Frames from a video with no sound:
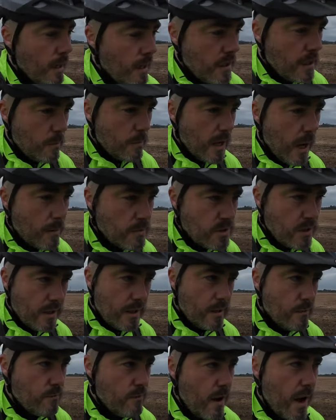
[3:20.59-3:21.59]
you'll be
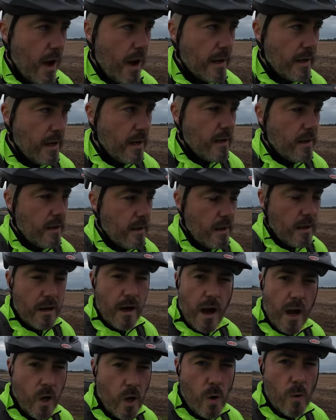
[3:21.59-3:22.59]
absolutely fine
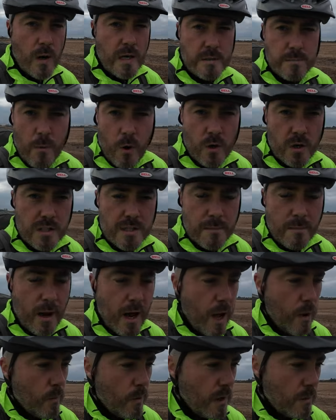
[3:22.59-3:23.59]
I always monitor
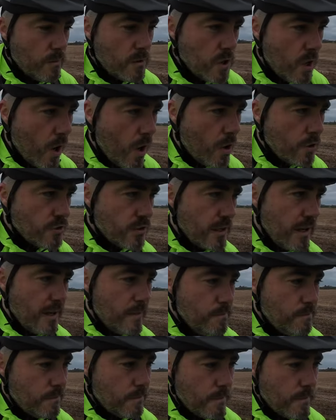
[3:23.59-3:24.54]
mine when I'm charging it